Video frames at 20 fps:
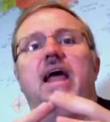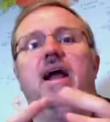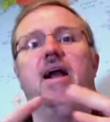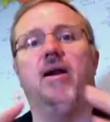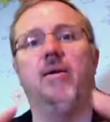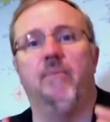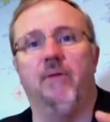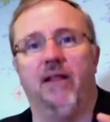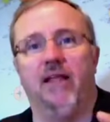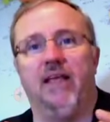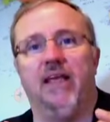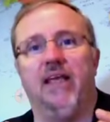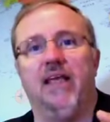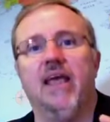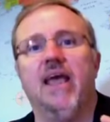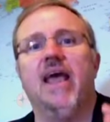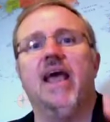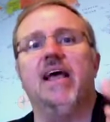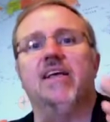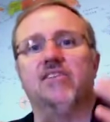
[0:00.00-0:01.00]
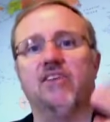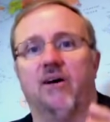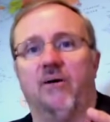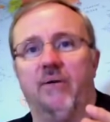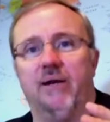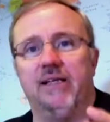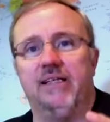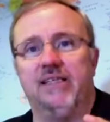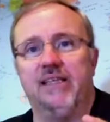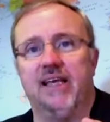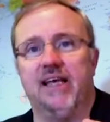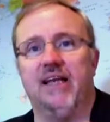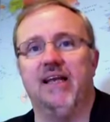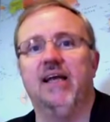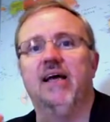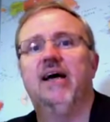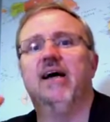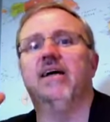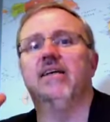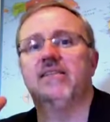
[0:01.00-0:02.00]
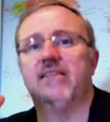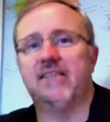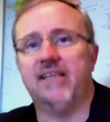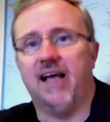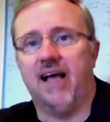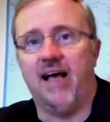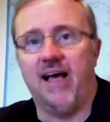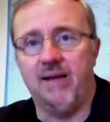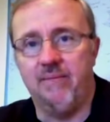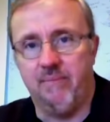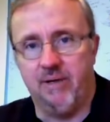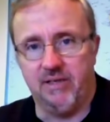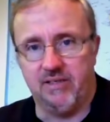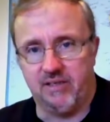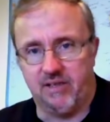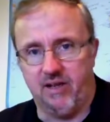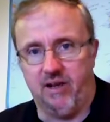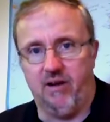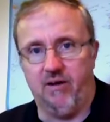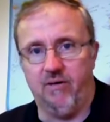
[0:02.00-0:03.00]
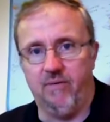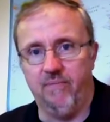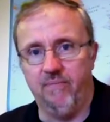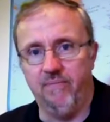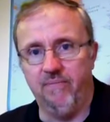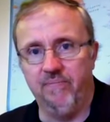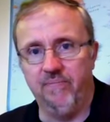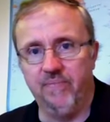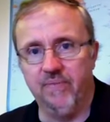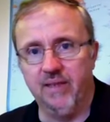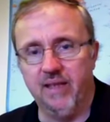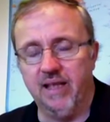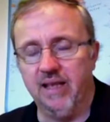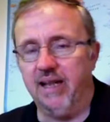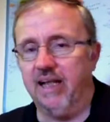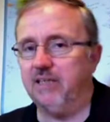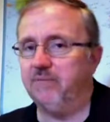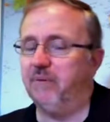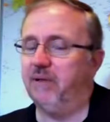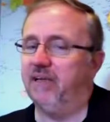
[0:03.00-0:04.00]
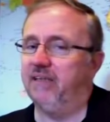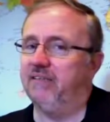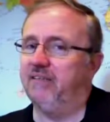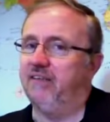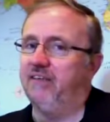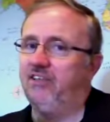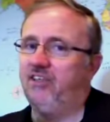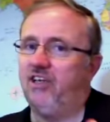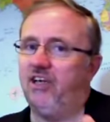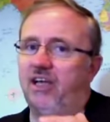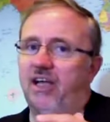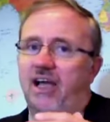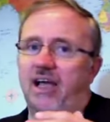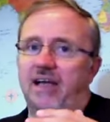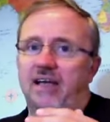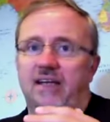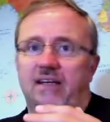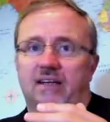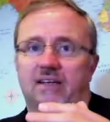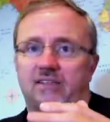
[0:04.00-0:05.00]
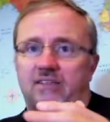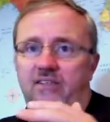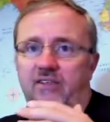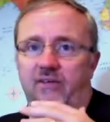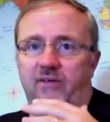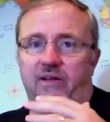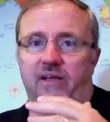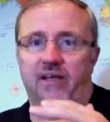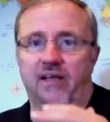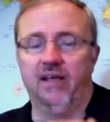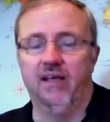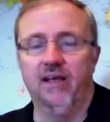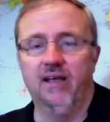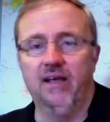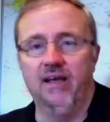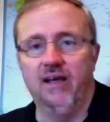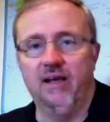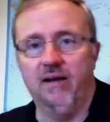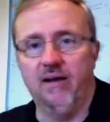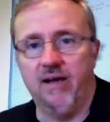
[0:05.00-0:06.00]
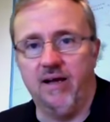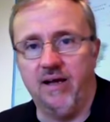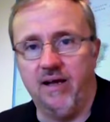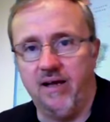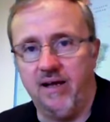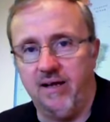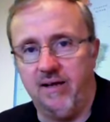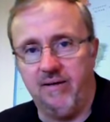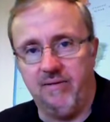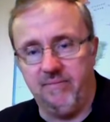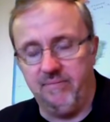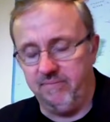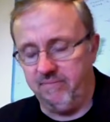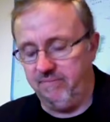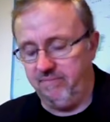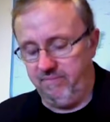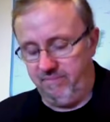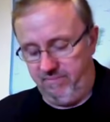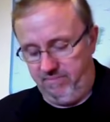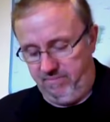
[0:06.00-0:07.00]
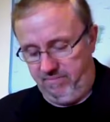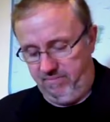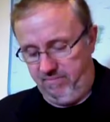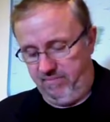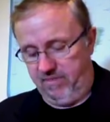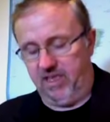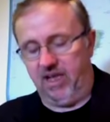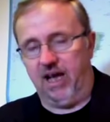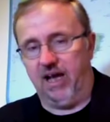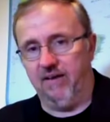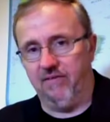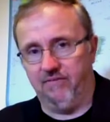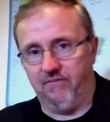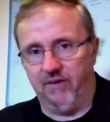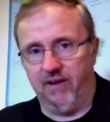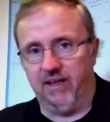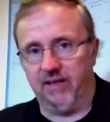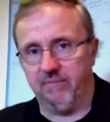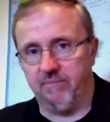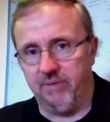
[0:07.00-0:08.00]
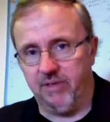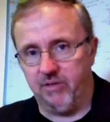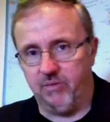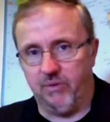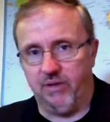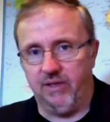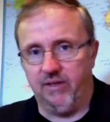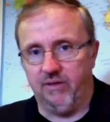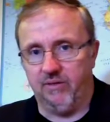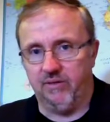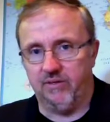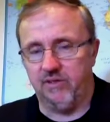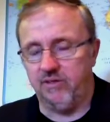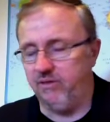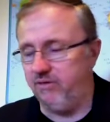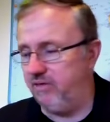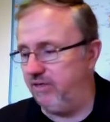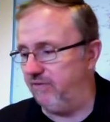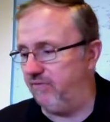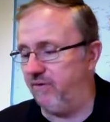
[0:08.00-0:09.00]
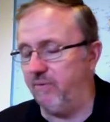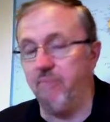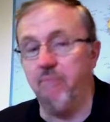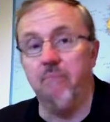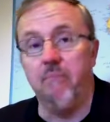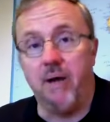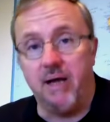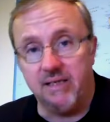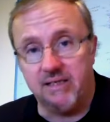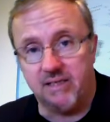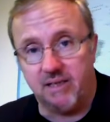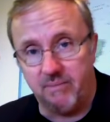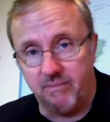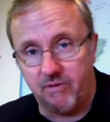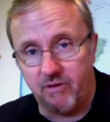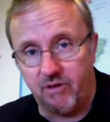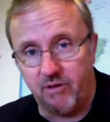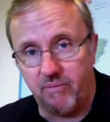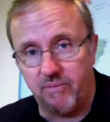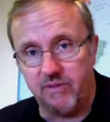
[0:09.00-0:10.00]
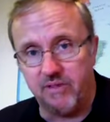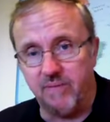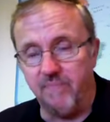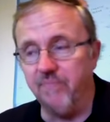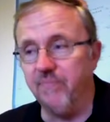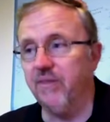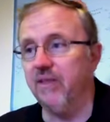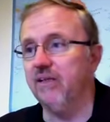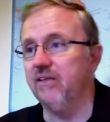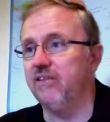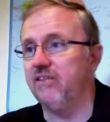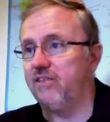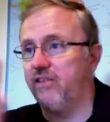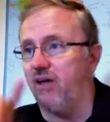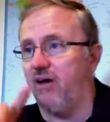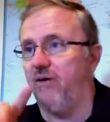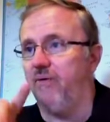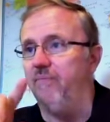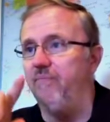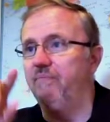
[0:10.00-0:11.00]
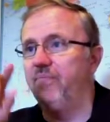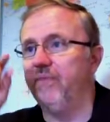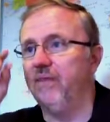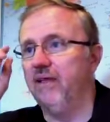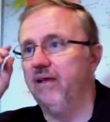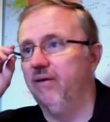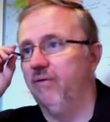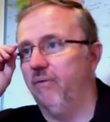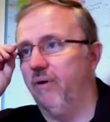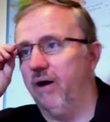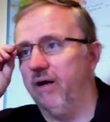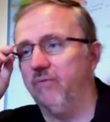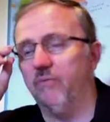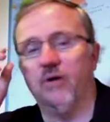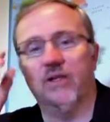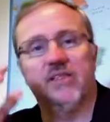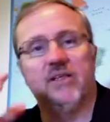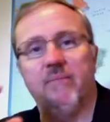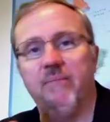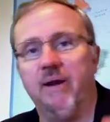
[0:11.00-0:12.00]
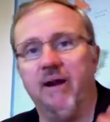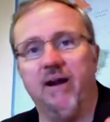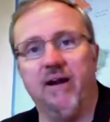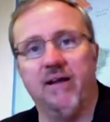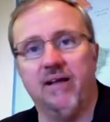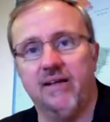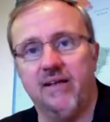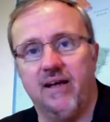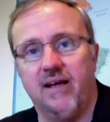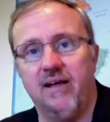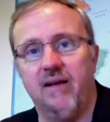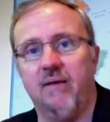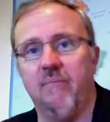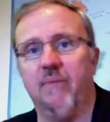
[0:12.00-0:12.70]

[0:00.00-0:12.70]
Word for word: Arab League, has already said Assad must go. And that's because the Shiite and the Sunni um, conflict between those two different Muslim groups. So, what, what's America done?